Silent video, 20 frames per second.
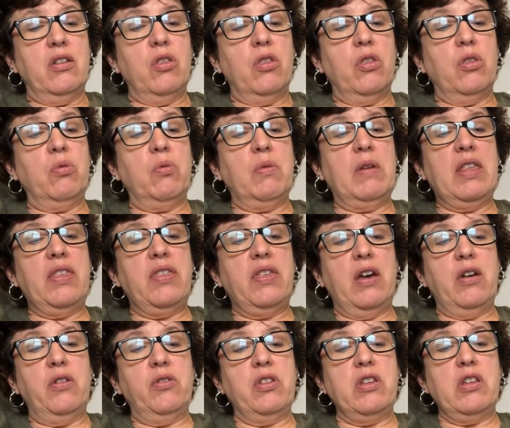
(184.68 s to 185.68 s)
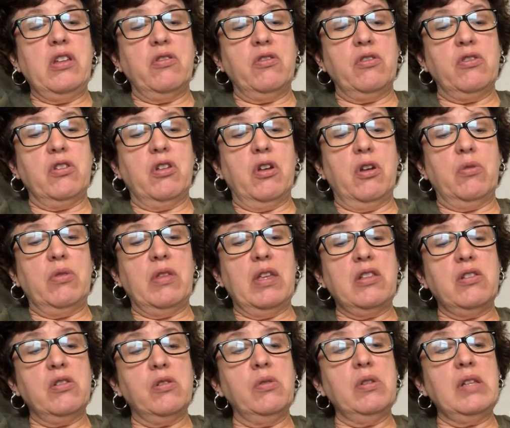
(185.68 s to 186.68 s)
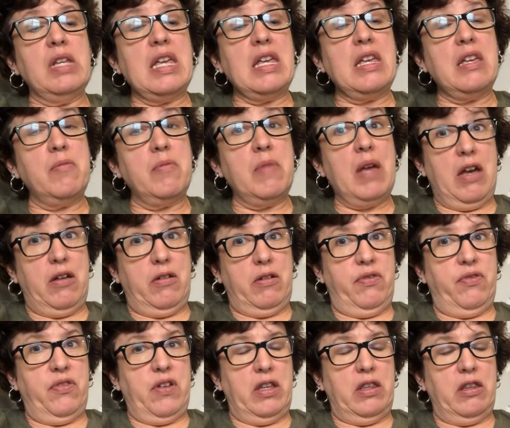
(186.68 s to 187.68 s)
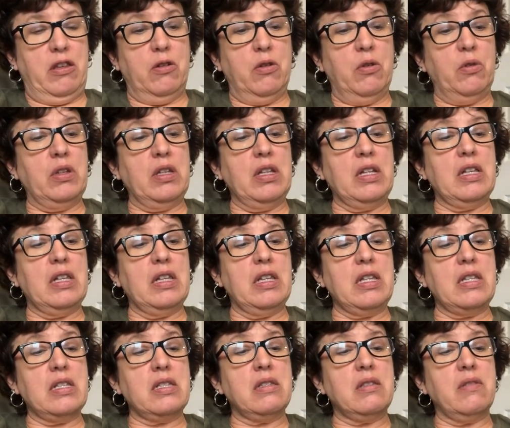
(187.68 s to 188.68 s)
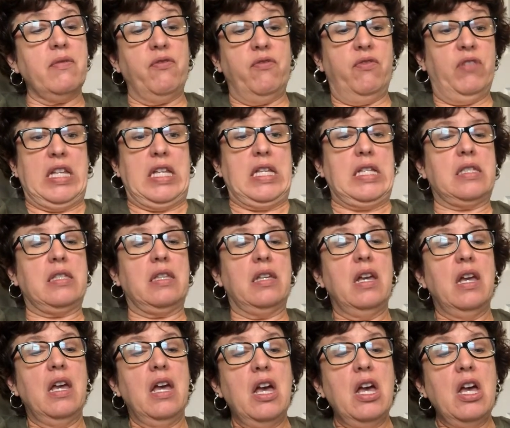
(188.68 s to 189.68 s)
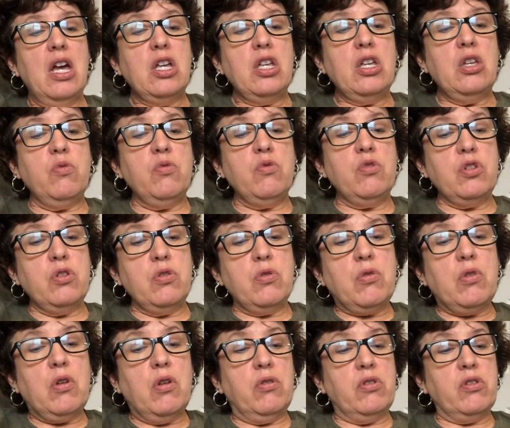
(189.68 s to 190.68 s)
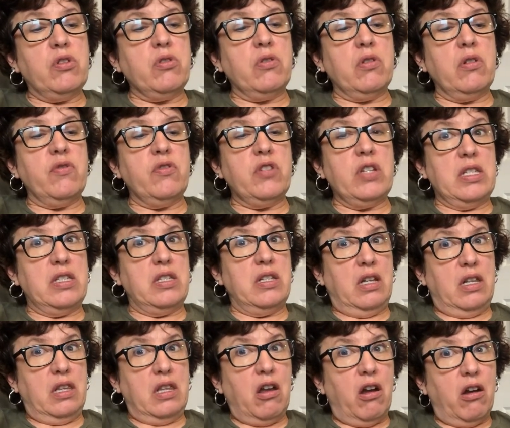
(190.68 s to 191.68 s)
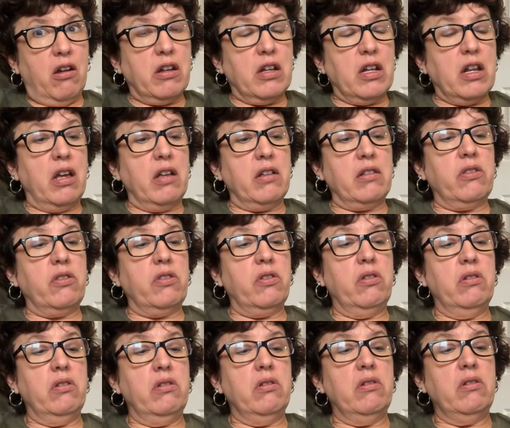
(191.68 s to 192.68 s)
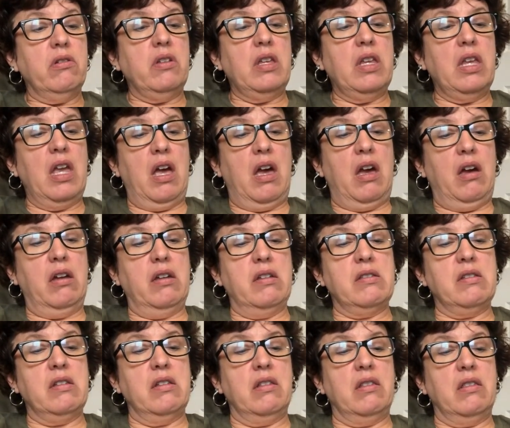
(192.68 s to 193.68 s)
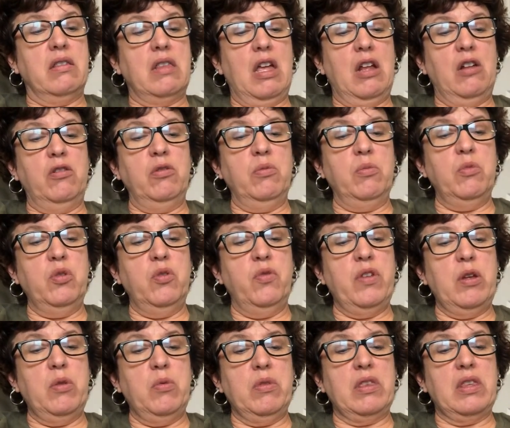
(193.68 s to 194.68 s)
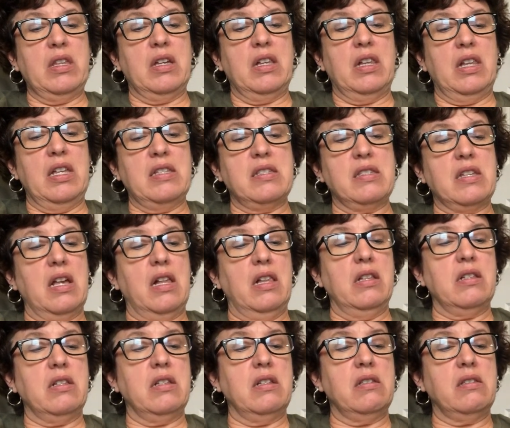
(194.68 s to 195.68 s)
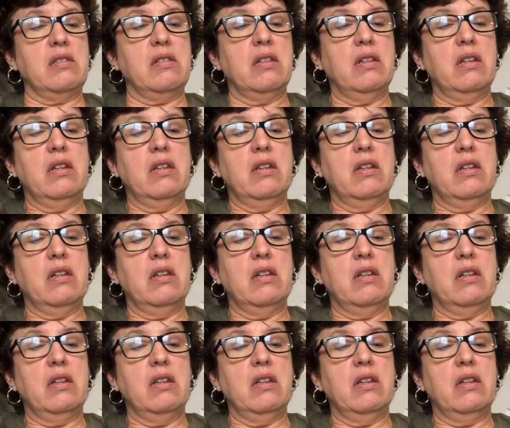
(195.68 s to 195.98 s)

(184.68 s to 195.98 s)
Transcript: 3,000 years ago, they told him how to find the golden fleece. You do know the story of Jason and the Argonauts. Yeah, I said, that old movie with the clay skeletons?